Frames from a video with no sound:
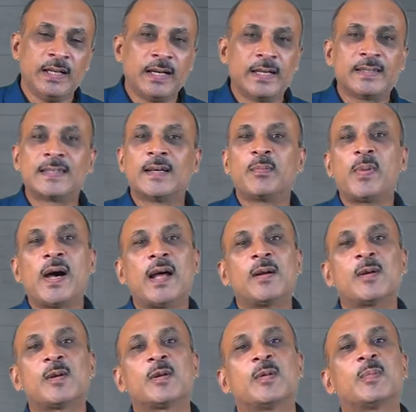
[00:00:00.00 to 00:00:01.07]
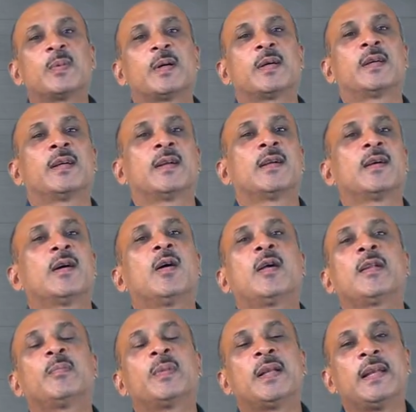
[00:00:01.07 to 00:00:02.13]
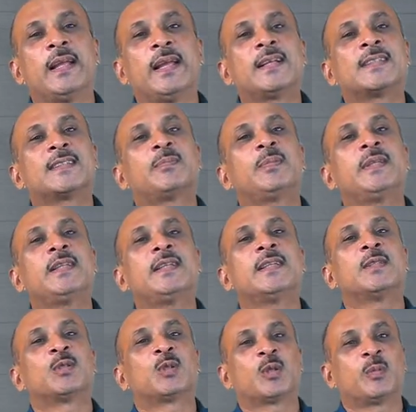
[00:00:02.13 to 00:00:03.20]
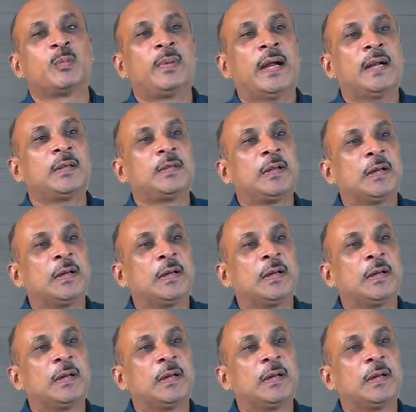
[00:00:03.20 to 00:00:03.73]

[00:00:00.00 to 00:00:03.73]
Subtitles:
As a part of her horrible experience of bad